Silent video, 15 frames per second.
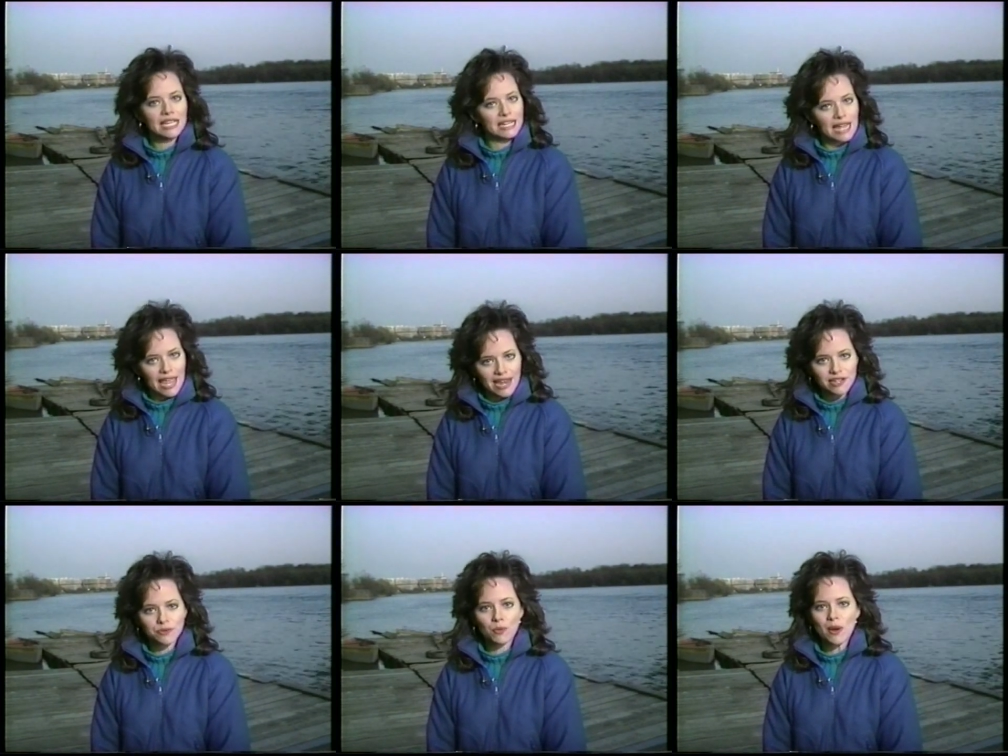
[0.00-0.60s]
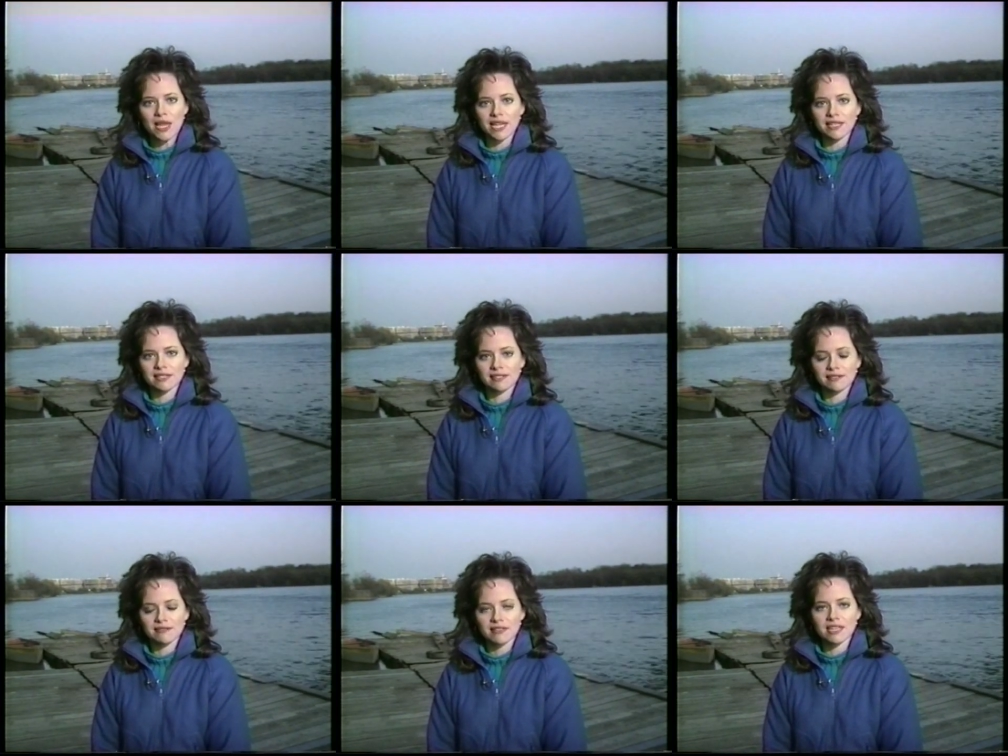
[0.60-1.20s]
In eight
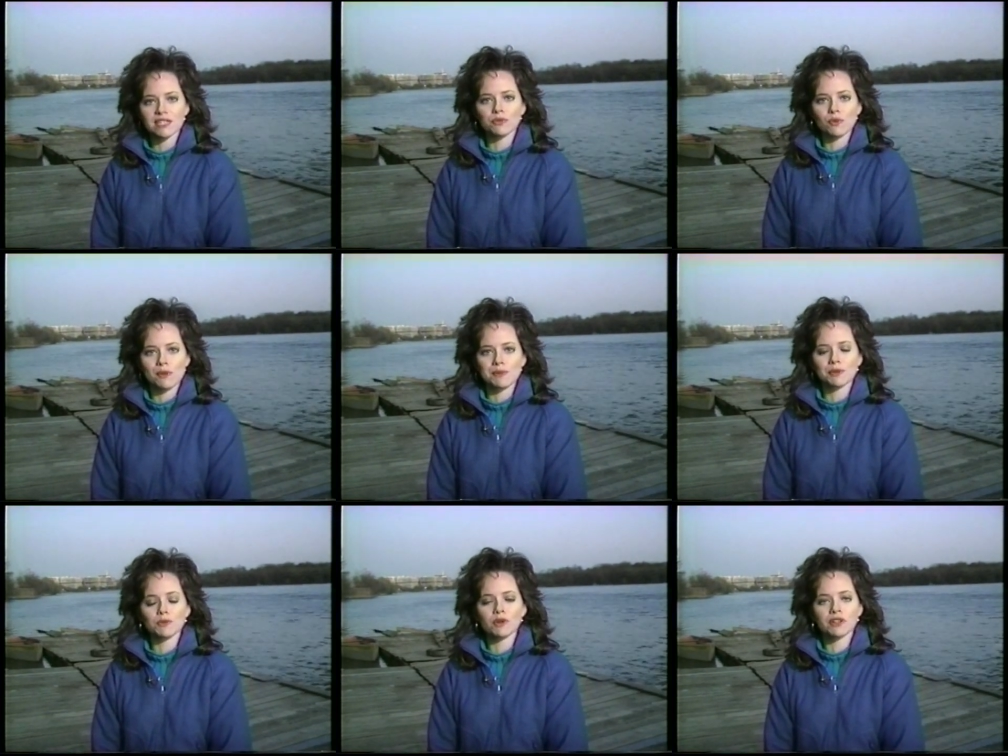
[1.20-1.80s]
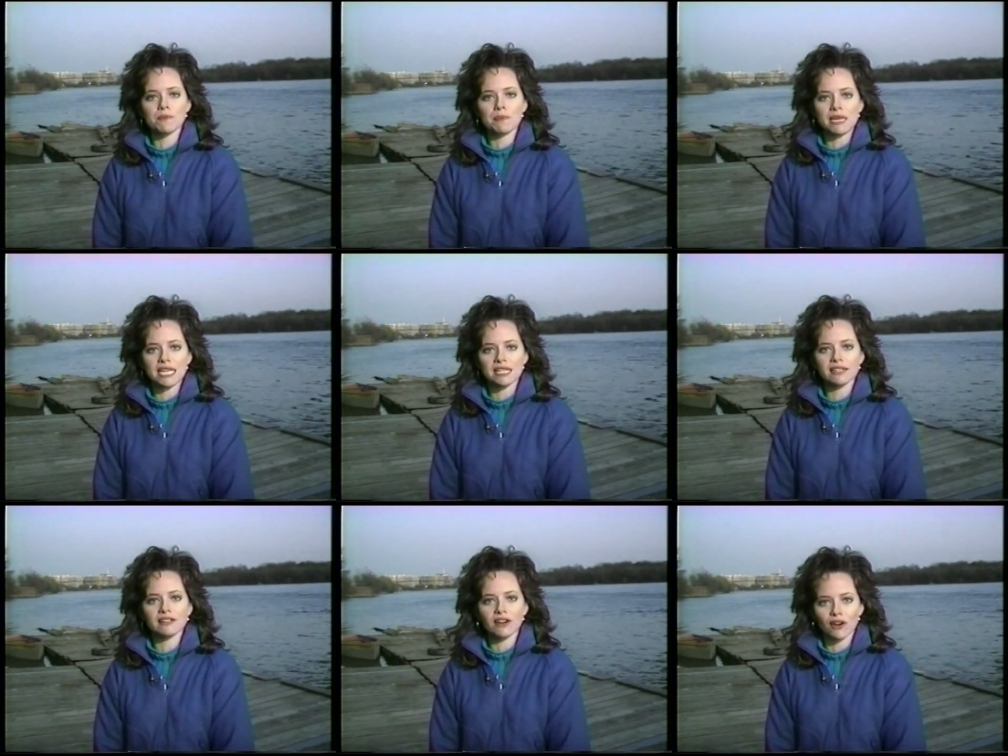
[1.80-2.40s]
weeks, these women will
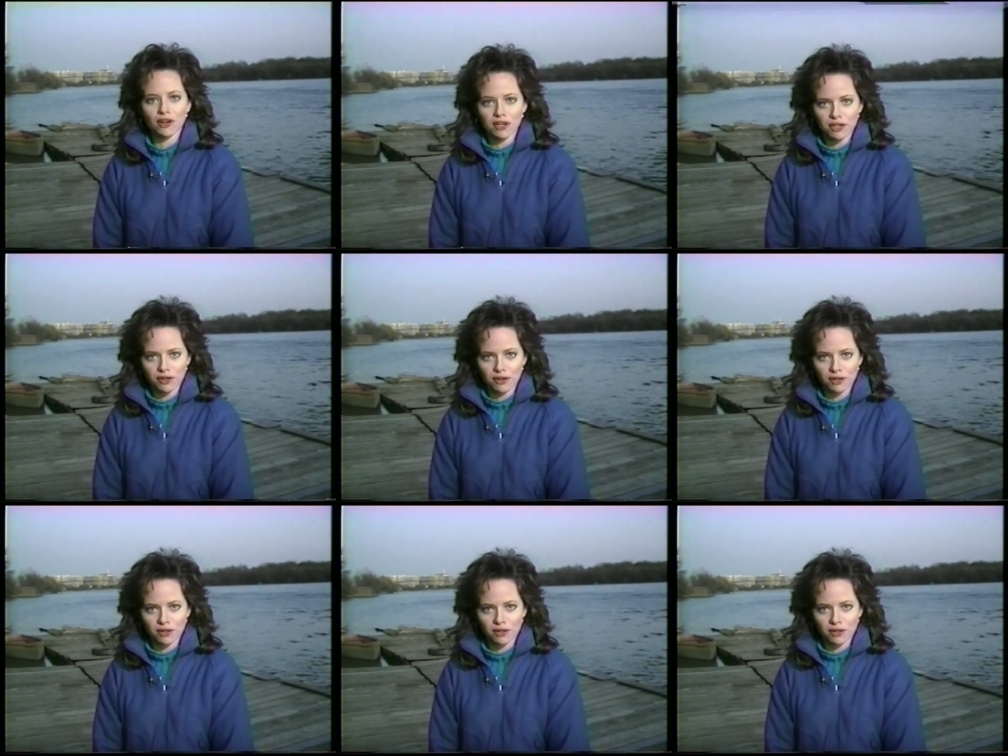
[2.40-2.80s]
compete in Hong